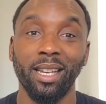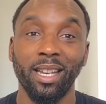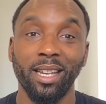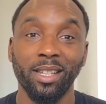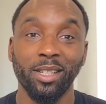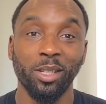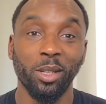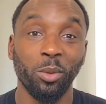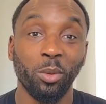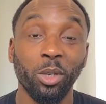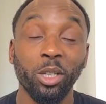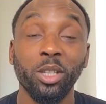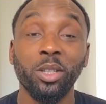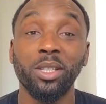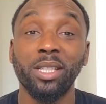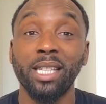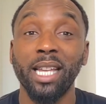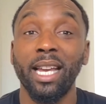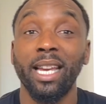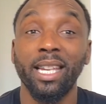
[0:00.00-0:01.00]
So what you
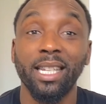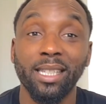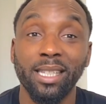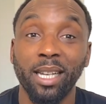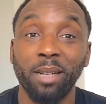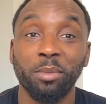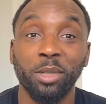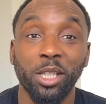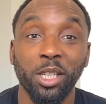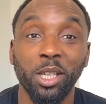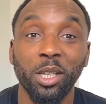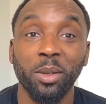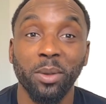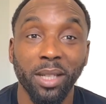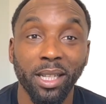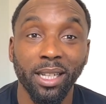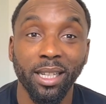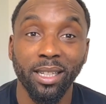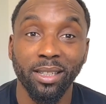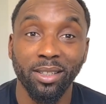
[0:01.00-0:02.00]
say is up to you,
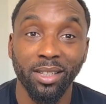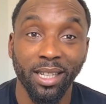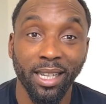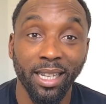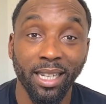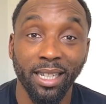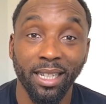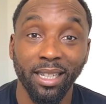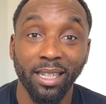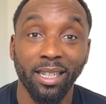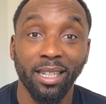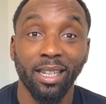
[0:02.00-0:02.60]
innit? Do you get it?